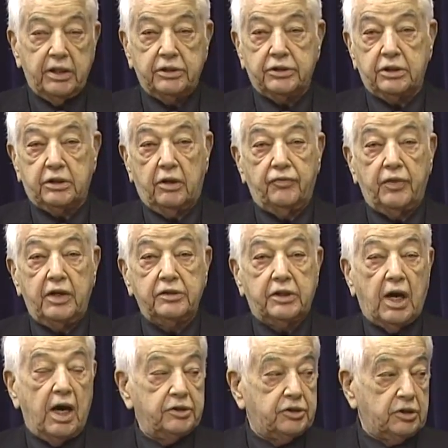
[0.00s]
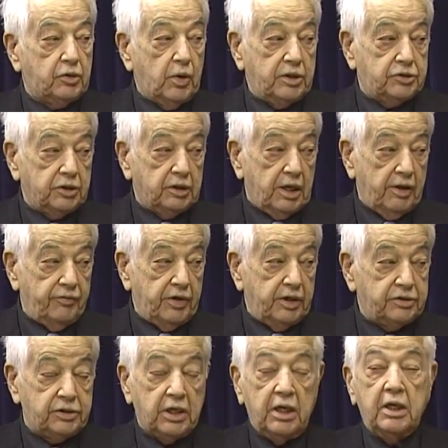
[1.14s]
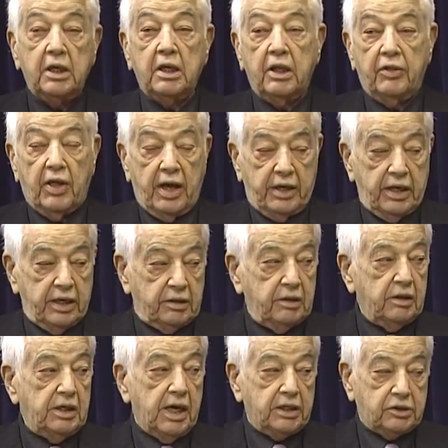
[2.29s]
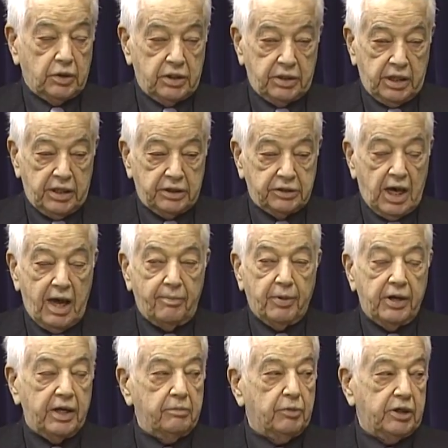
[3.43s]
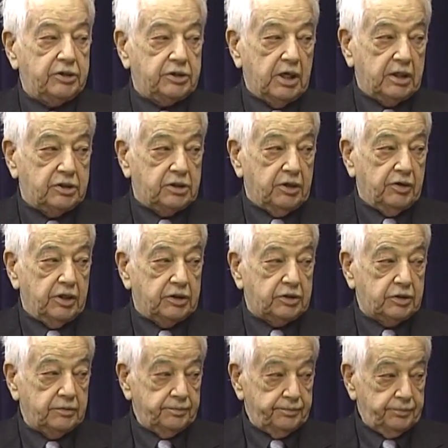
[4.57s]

Is it of inconsequential evidence that it, yes, indeed, it's happening, but it's not serious?